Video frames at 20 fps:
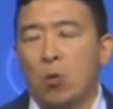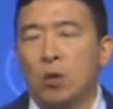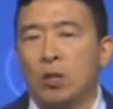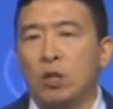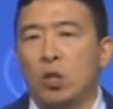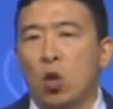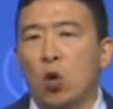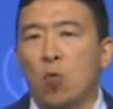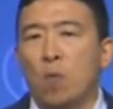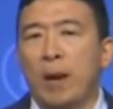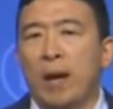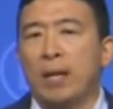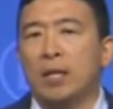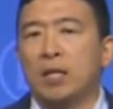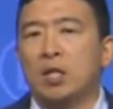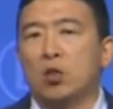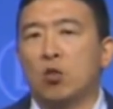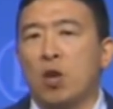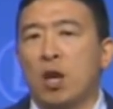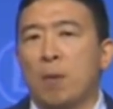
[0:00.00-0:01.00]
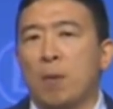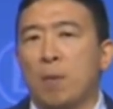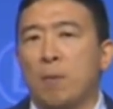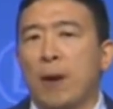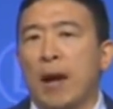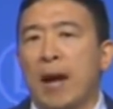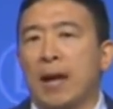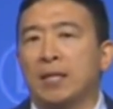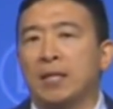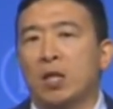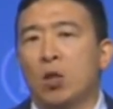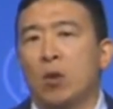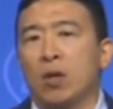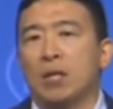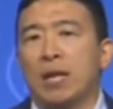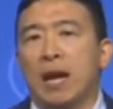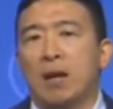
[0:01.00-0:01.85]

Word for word: It was so mainstream it passed the U.S.